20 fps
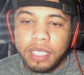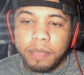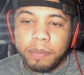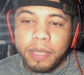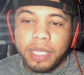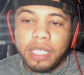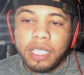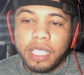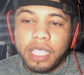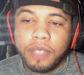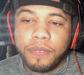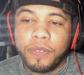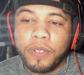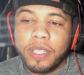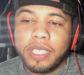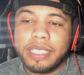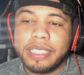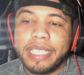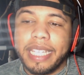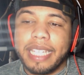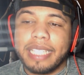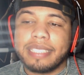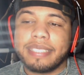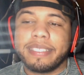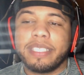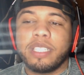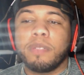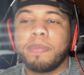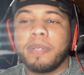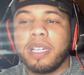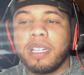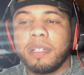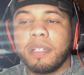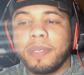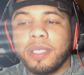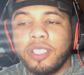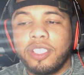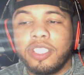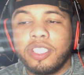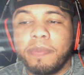Been looking for a tank skill power
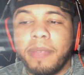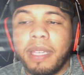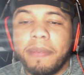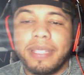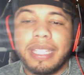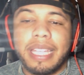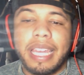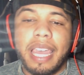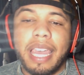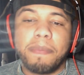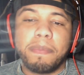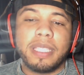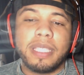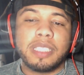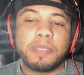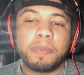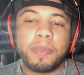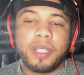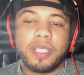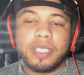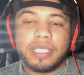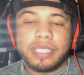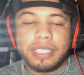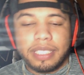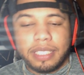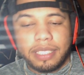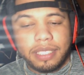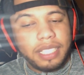build. You just made me the happiest person.